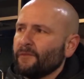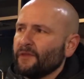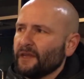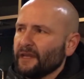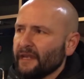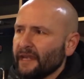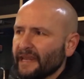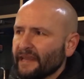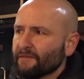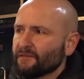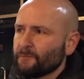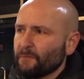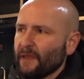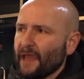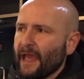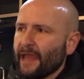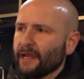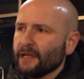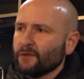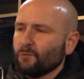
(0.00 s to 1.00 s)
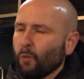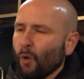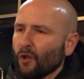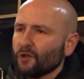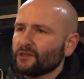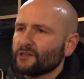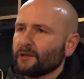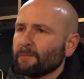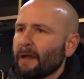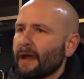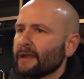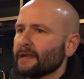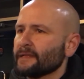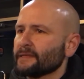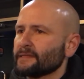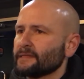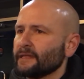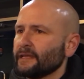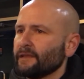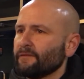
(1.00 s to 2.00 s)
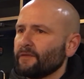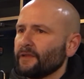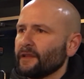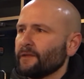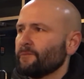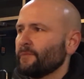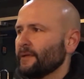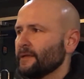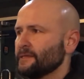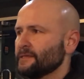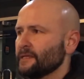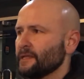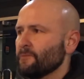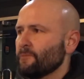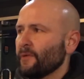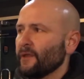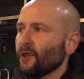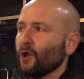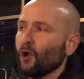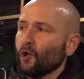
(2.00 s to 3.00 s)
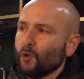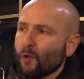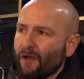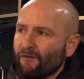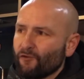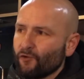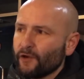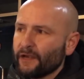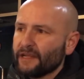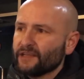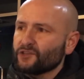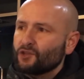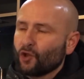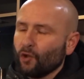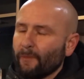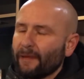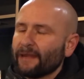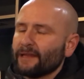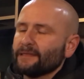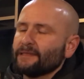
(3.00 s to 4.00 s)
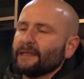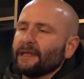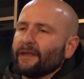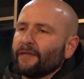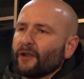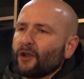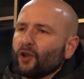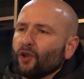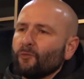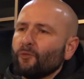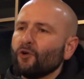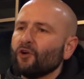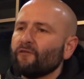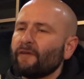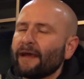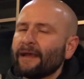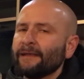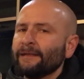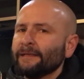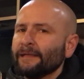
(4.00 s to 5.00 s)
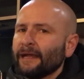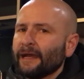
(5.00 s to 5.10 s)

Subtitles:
that he leaves behind once Amanda Staveley and PCP or whoever it is come in and take the club over,